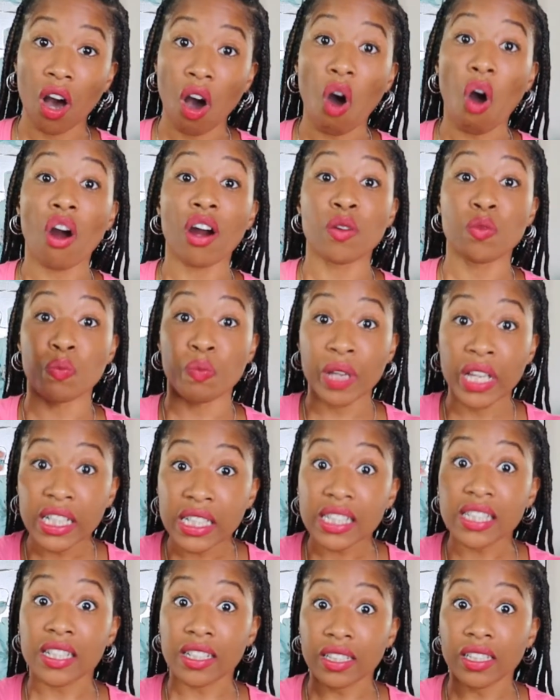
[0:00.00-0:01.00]
are
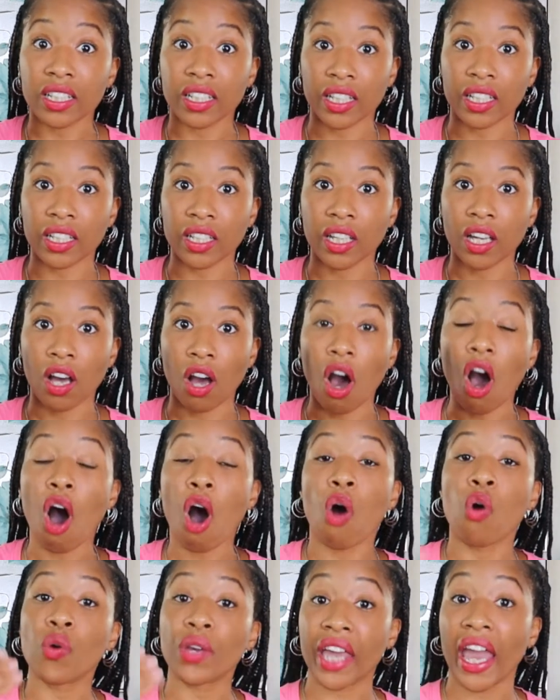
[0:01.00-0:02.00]
mentally
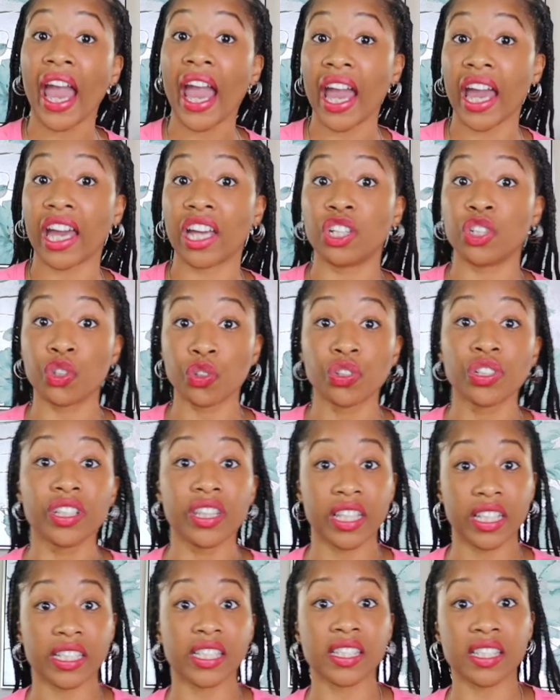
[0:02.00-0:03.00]
okay during
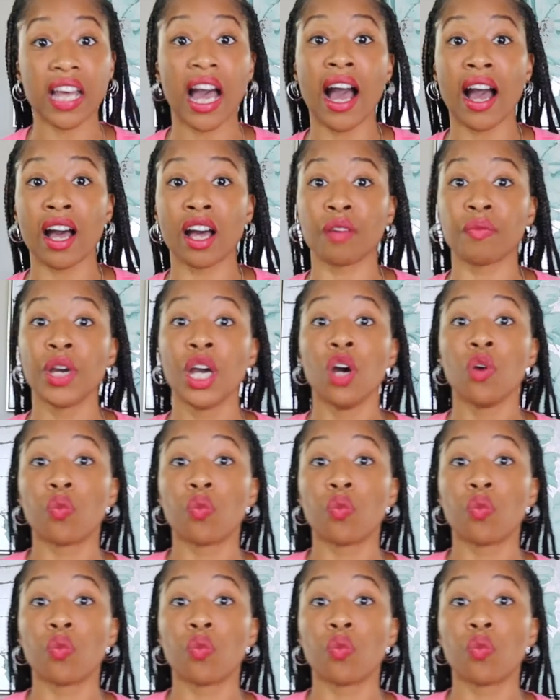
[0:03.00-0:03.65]
this time.